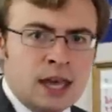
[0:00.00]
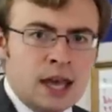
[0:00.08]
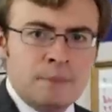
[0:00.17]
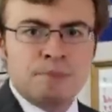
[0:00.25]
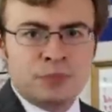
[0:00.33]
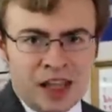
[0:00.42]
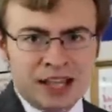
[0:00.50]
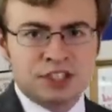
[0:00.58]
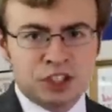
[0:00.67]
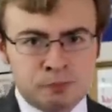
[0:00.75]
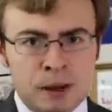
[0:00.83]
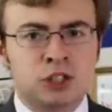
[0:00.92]
And that's
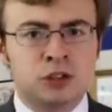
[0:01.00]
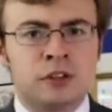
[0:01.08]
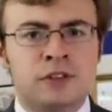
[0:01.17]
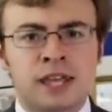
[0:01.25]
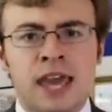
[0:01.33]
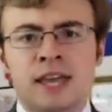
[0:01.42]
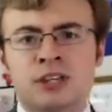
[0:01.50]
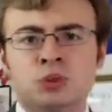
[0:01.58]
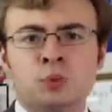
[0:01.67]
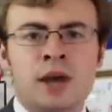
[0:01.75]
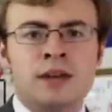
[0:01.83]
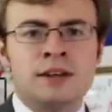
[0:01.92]
especially the case
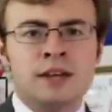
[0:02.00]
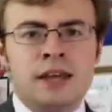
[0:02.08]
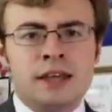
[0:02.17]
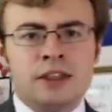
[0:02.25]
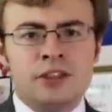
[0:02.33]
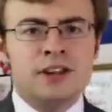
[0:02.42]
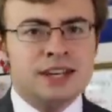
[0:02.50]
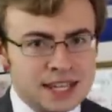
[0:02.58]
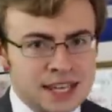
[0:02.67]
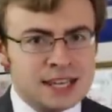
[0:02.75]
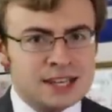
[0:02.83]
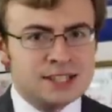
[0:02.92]
when the
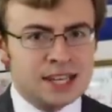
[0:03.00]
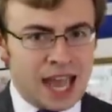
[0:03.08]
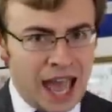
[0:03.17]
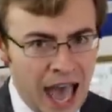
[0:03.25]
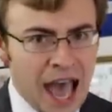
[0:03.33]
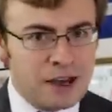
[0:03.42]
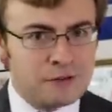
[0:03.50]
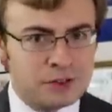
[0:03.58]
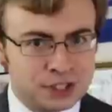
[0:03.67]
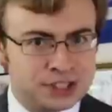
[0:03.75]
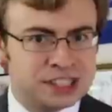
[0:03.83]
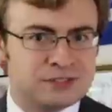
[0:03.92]
need to have
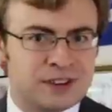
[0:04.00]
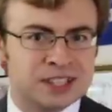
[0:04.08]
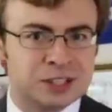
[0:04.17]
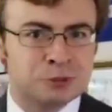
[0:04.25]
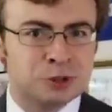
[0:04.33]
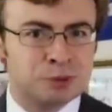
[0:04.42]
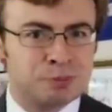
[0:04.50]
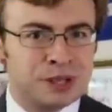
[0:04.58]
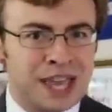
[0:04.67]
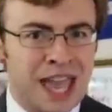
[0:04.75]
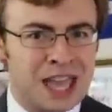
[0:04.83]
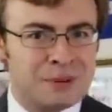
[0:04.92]
the Sea Fencibles
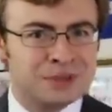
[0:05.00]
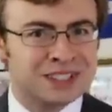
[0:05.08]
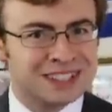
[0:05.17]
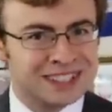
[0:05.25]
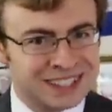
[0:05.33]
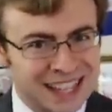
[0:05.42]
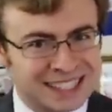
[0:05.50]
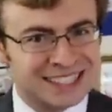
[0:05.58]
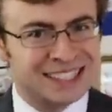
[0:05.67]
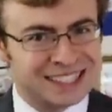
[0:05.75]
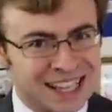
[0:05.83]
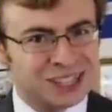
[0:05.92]
became less
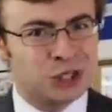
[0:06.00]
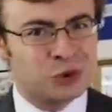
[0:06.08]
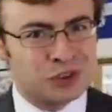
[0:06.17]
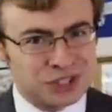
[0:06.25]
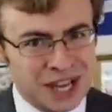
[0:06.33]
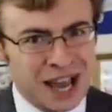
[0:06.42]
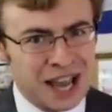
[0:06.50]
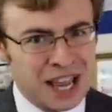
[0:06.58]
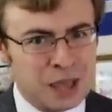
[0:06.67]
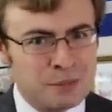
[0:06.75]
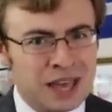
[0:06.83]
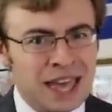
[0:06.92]
and less over
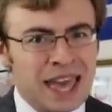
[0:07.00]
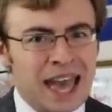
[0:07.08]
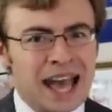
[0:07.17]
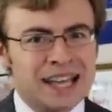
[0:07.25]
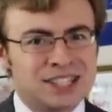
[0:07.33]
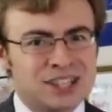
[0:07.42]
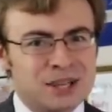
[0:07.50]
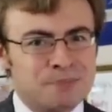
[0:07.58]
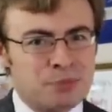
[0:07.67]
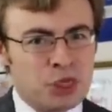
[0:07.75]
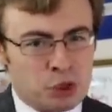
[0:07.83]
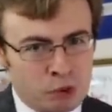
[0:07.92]
time as the
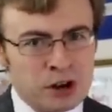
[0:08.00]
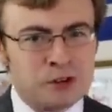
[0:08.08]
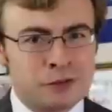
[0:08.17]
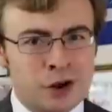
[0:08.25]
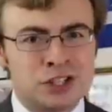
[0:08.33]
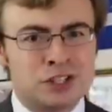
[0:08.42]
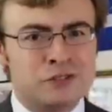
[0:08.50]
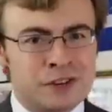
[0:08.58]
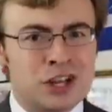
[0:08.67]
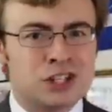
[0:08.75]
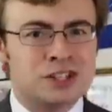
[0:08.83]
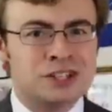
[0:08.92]
threat of French
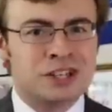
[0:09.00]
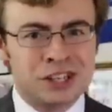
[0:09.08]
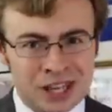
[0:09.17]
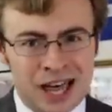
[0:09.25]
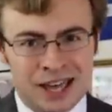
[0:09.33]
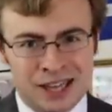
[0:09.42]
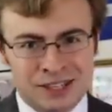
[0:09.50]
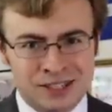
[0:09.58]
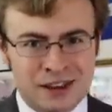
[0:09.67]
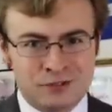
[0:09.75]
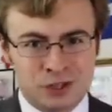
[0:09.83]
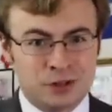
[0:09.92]
invasion declined
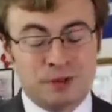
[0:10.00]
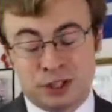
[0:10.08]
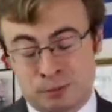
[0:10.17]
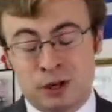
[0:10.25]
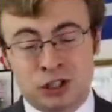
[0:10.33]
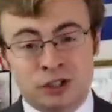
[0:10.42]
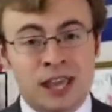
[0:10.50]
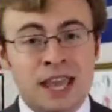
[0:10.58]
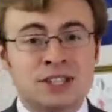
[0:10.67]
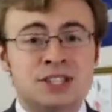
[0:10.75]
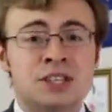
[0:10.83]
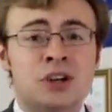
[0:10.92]
after especially
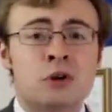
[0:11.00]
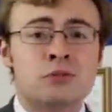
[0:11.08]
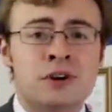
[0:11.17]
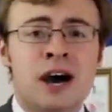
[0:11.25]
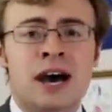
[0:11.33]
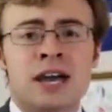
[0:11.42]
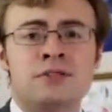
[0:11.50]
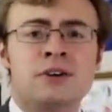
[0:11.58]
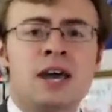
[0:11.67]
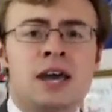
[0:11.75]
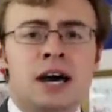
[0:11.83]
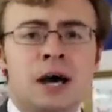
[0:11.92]
1805,
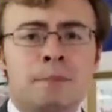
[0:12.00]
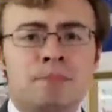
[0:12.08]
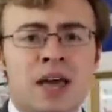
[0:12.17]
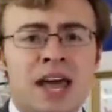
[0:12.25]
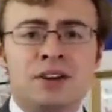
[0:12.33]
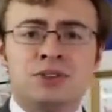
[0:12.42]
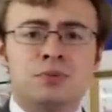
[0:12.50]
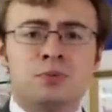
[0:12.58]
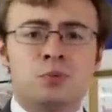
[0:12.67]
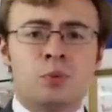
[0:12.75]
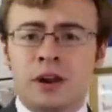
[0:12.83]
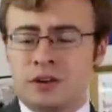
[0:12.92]
and
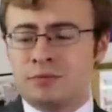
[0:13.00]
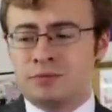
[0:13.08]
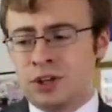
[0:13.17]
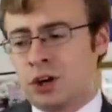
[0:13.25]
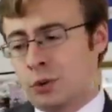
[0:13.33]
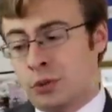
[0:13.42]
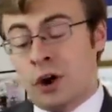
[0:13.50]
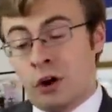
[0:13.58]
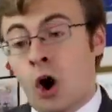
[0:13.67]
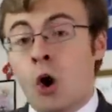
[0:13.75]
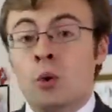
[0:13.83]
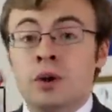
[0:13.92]
when, you know,
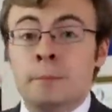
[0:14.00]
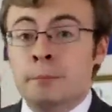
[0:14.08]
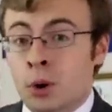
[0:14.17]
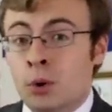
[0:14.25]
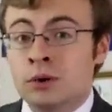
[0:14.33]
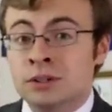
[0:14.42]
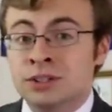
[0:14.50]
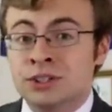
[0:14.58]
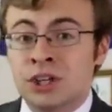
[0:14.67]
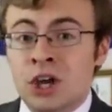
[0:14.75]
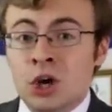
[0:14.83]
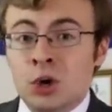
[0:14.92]
their own
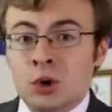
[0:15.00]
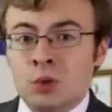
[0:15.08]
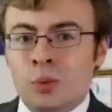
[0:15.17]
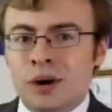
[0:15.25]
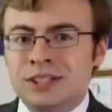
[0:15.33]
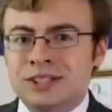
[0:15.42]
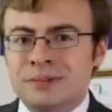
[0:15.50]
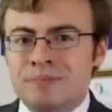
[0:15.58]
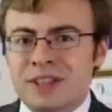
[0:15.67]
importance was